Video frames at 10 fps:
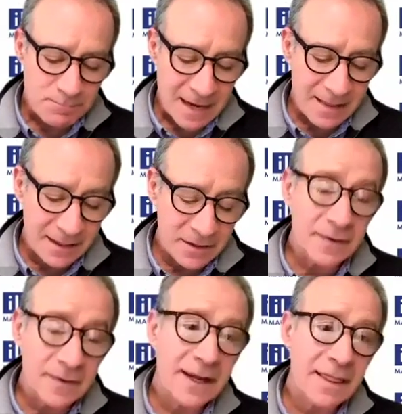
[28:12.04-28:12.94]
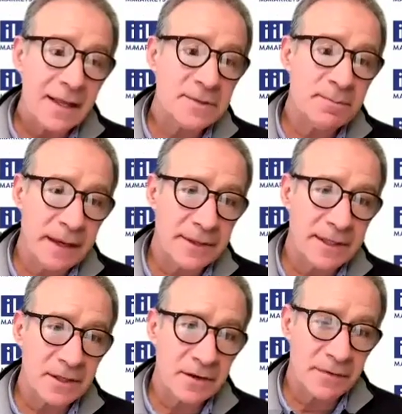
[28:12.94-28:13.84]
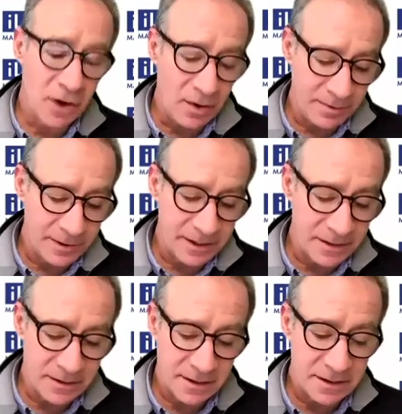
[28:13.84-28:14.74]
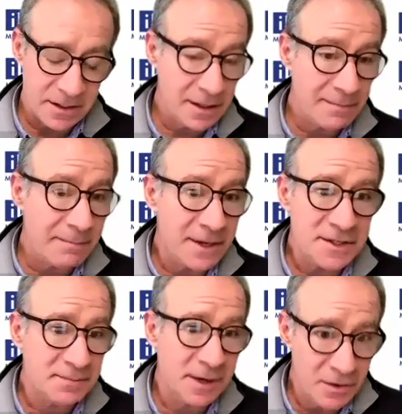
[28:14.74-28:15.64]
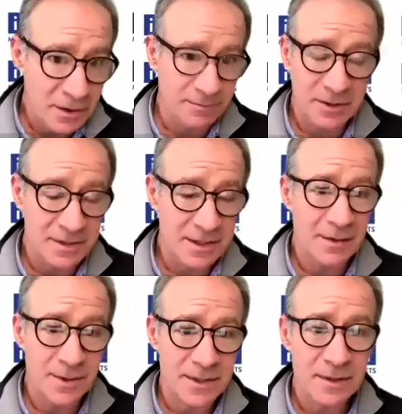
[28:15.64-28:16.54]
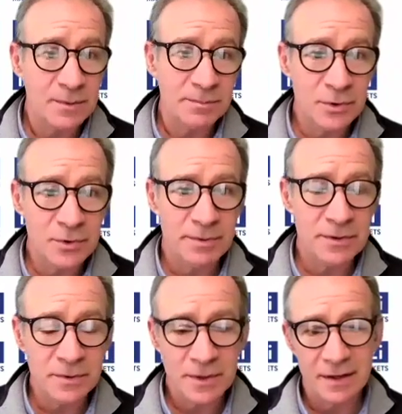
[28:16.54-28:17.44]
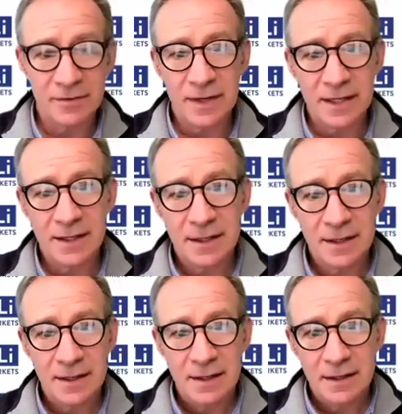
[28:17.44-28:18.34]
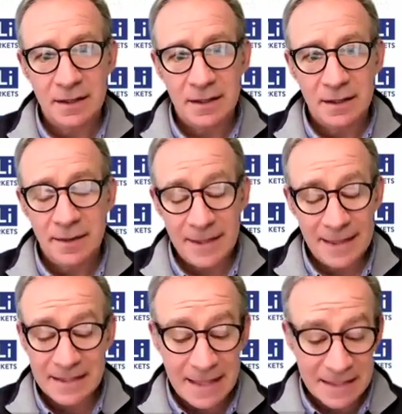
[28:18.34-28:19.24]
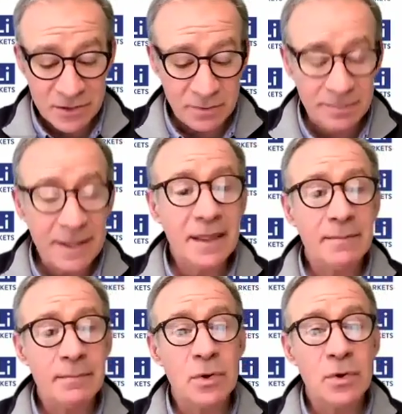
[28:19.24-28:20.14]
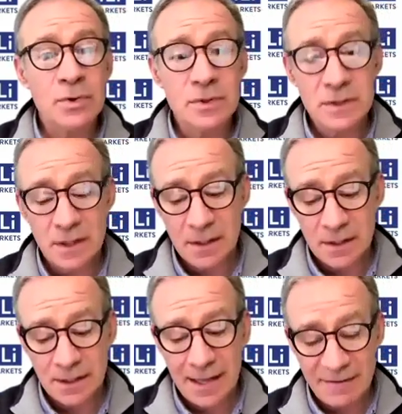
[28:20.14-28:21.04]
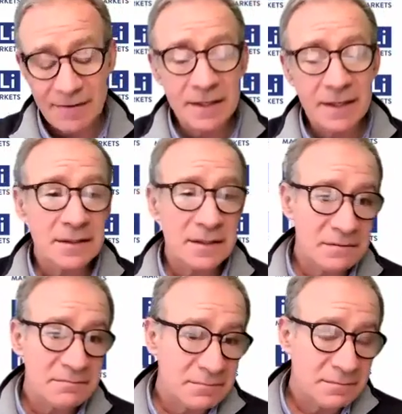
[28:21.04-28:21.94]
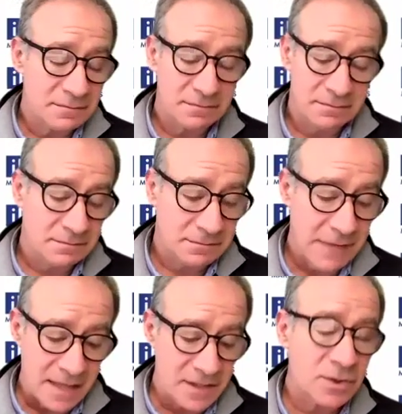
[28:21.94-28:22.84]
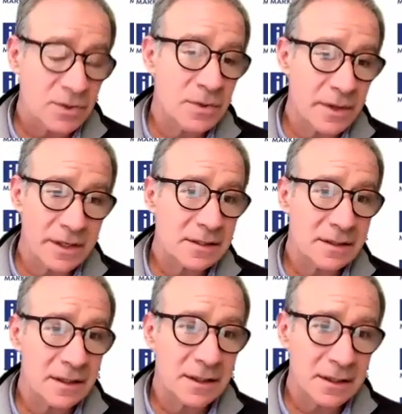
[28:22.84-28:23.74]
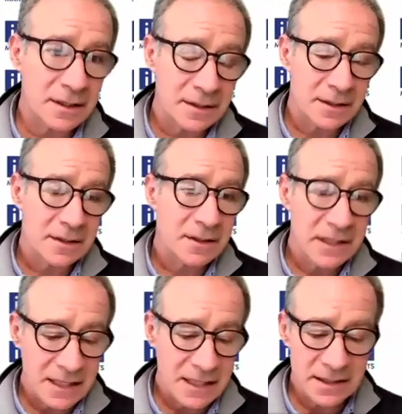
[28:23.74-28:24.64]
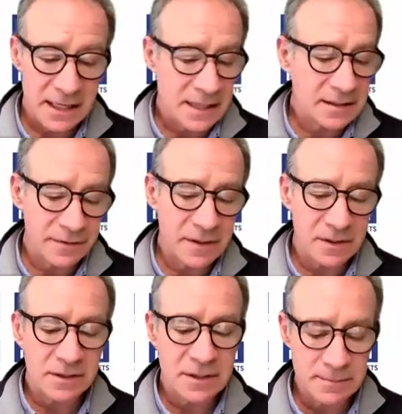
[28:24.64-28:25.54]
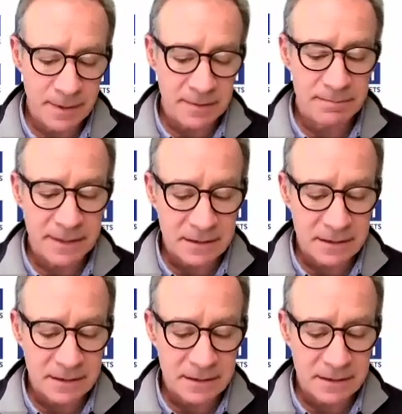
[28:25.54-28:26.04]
at the end of the day, the experience of the operators in Argentina must be good, because otherwise they wouldn't be doing this, right? I mean, that's to me the most evident answer to this. Yes, it has difficulties, but